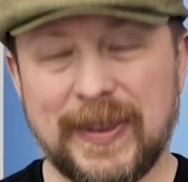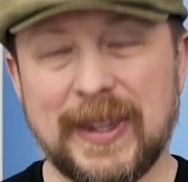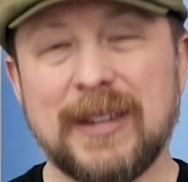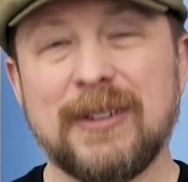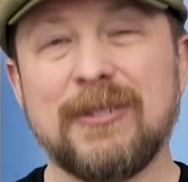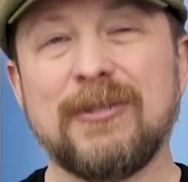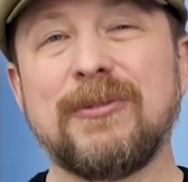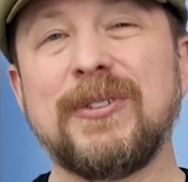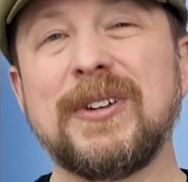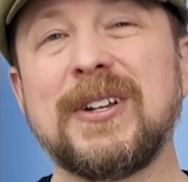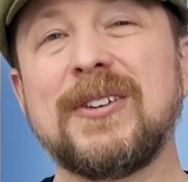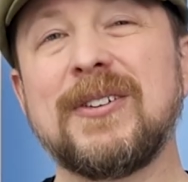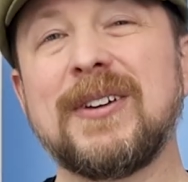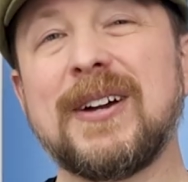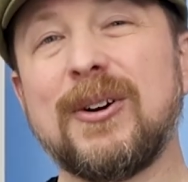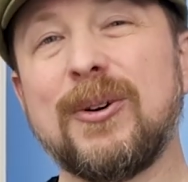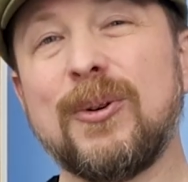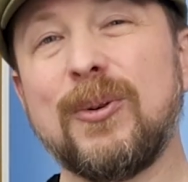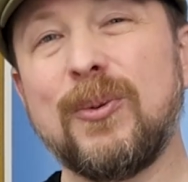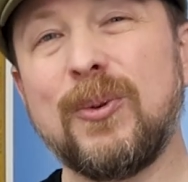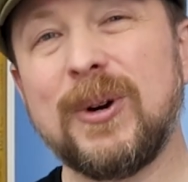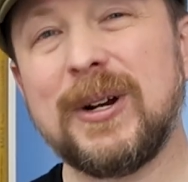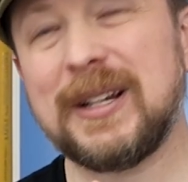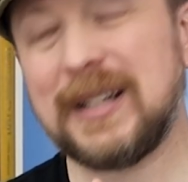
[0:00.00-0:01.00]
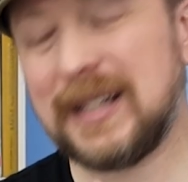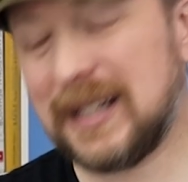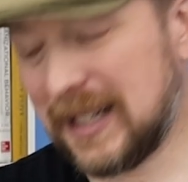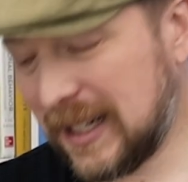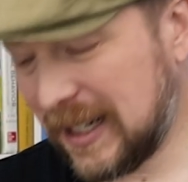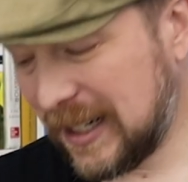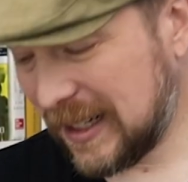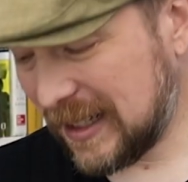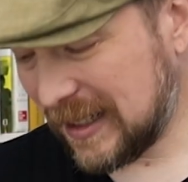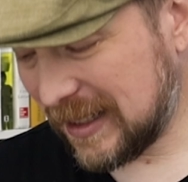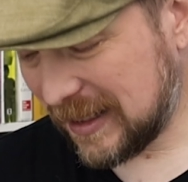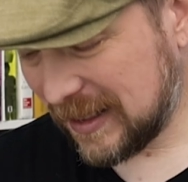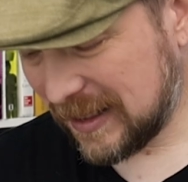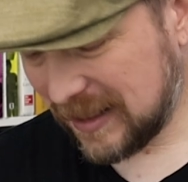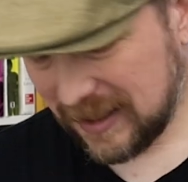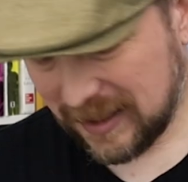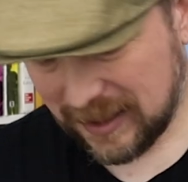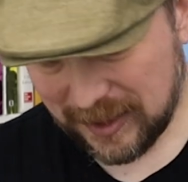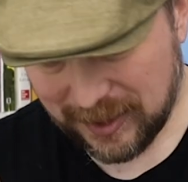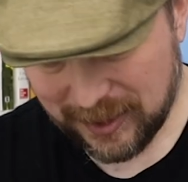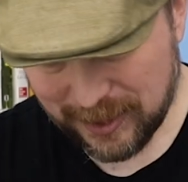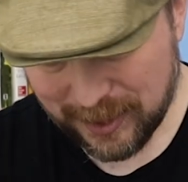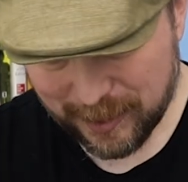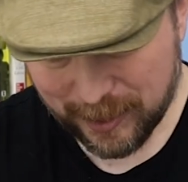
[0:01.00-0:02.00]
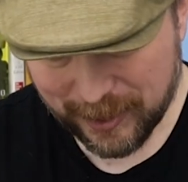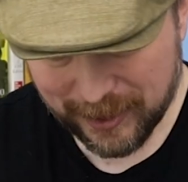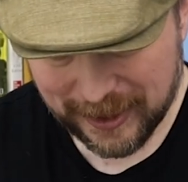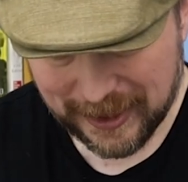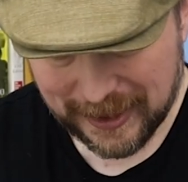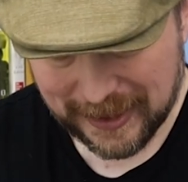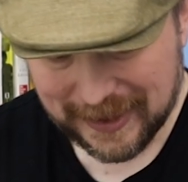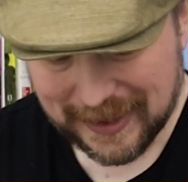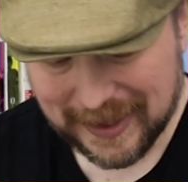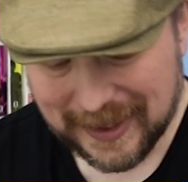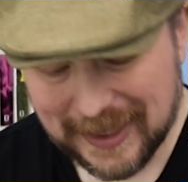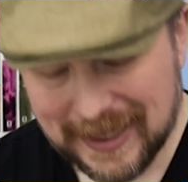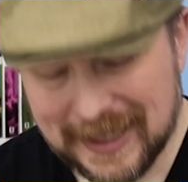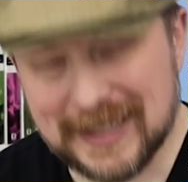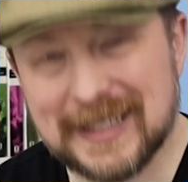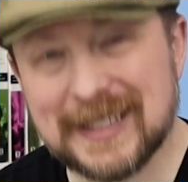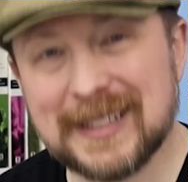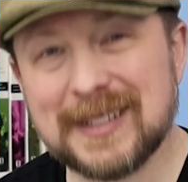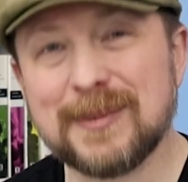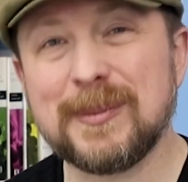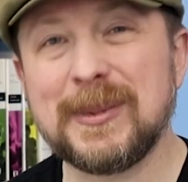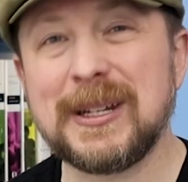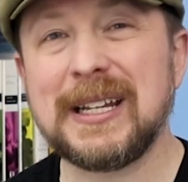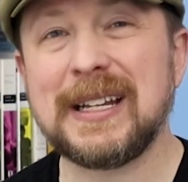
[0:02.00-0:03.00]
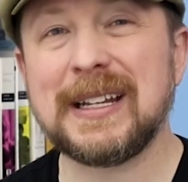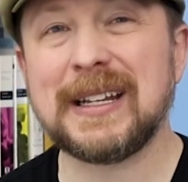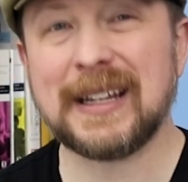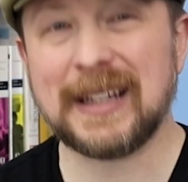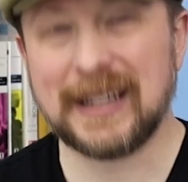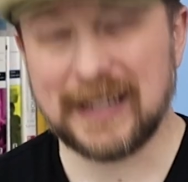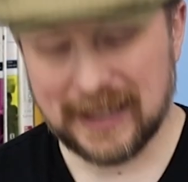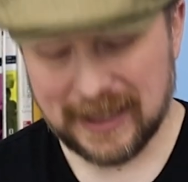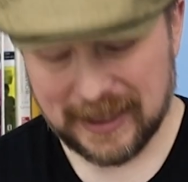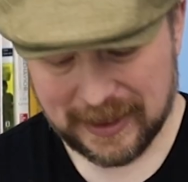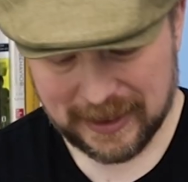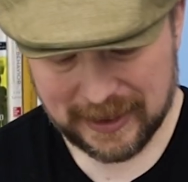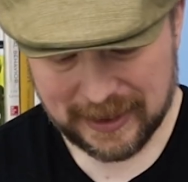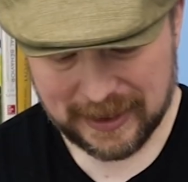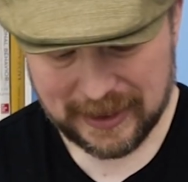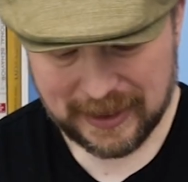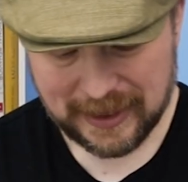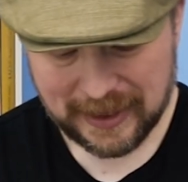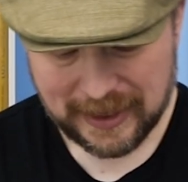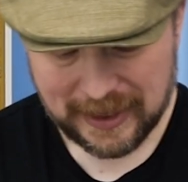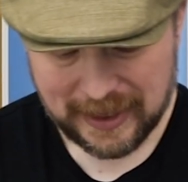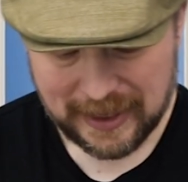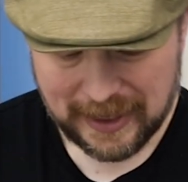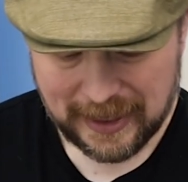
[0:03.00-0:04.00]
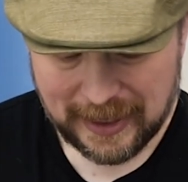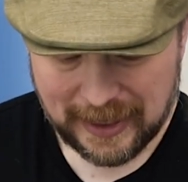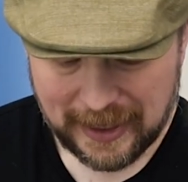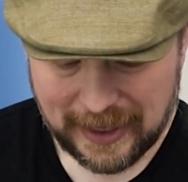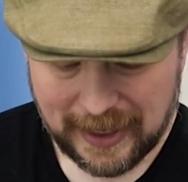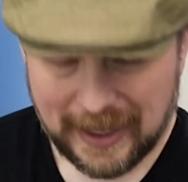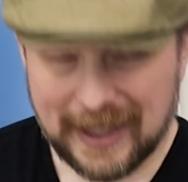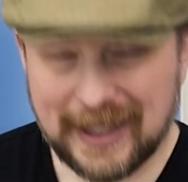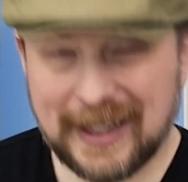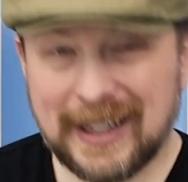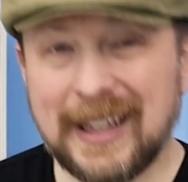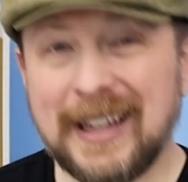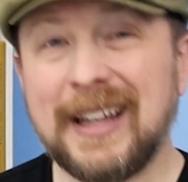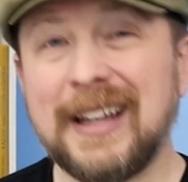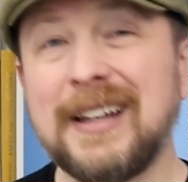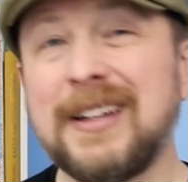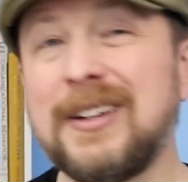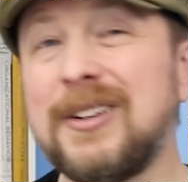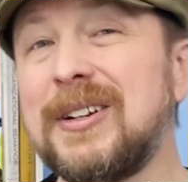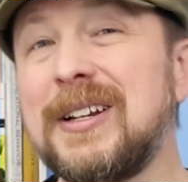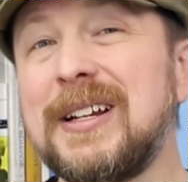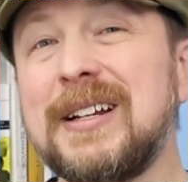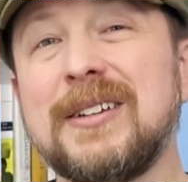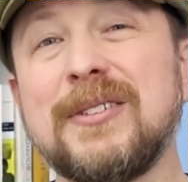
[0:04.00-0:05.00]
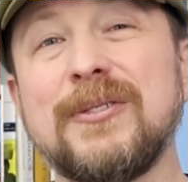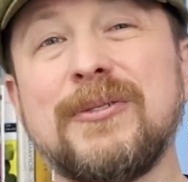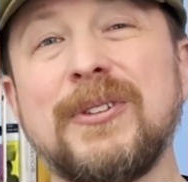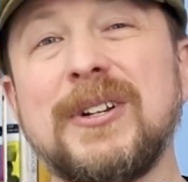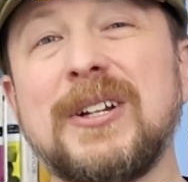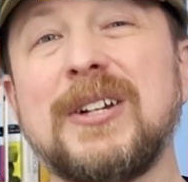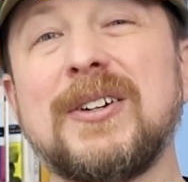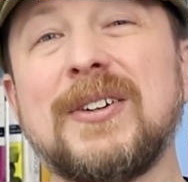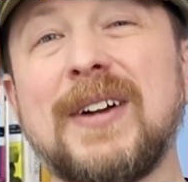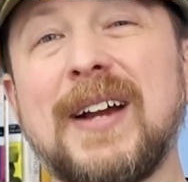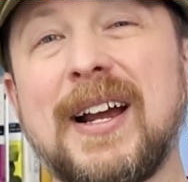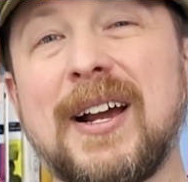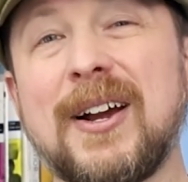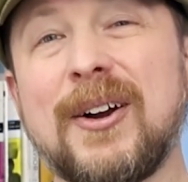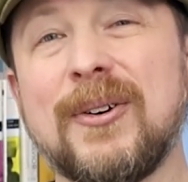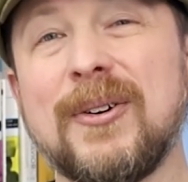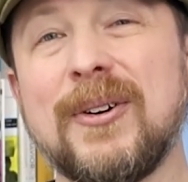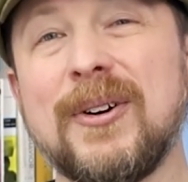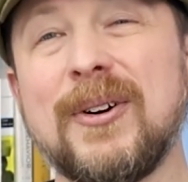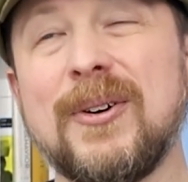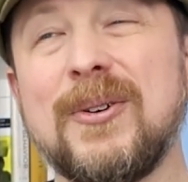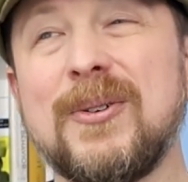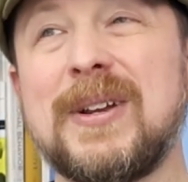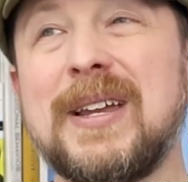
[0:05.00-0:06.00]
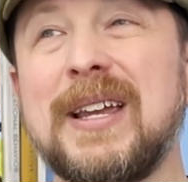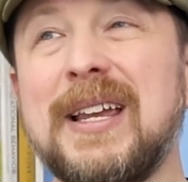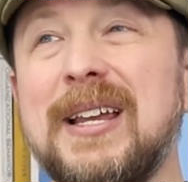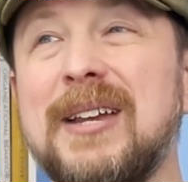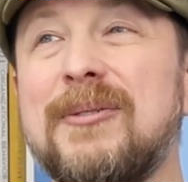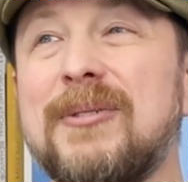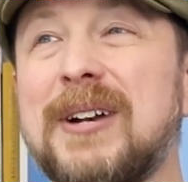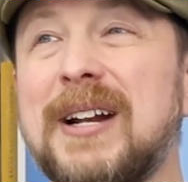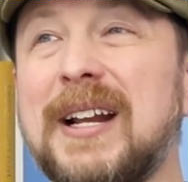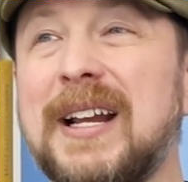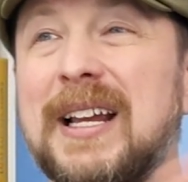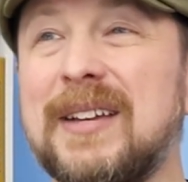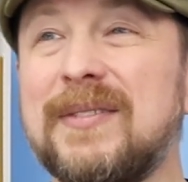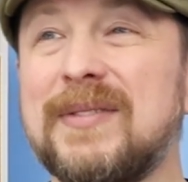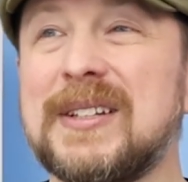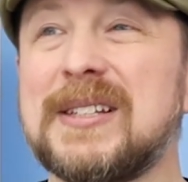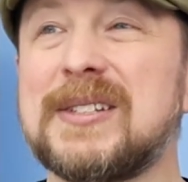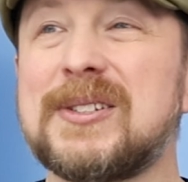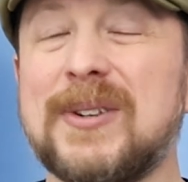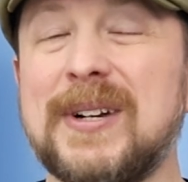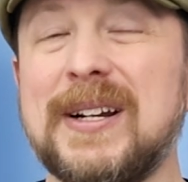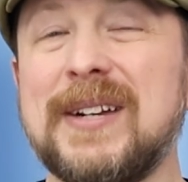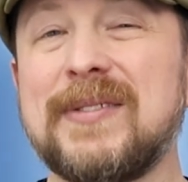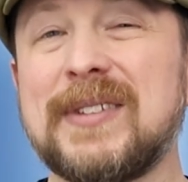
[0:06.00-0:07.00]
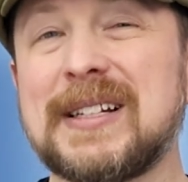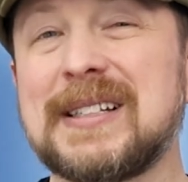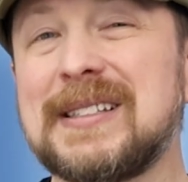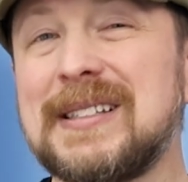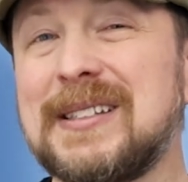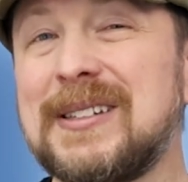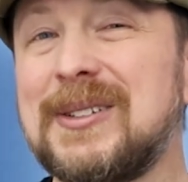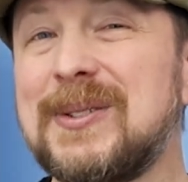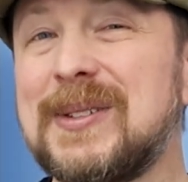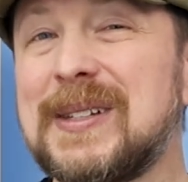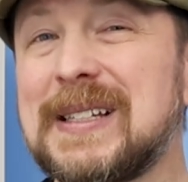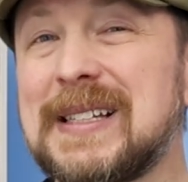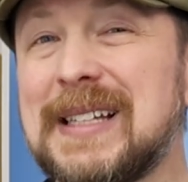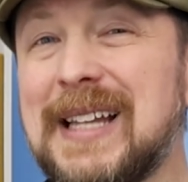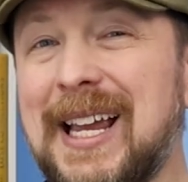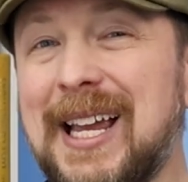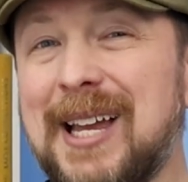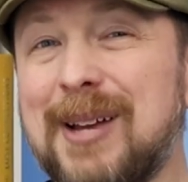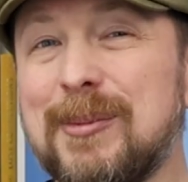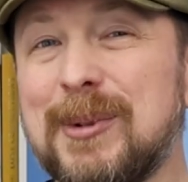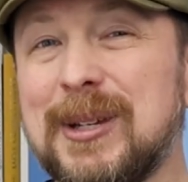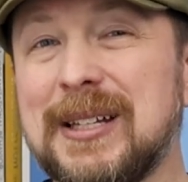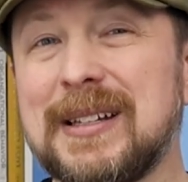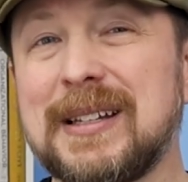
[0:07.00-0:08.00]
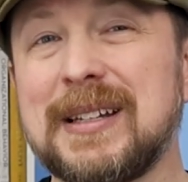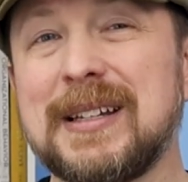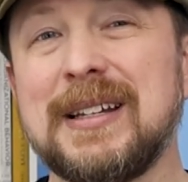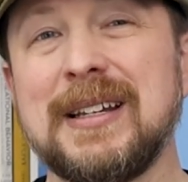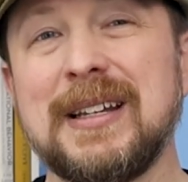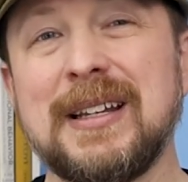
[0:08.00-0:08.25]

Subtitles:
Figure out what needs your brain thinks it's meeting, and then you need to figure out, okay, when I have these cravings to do this habit,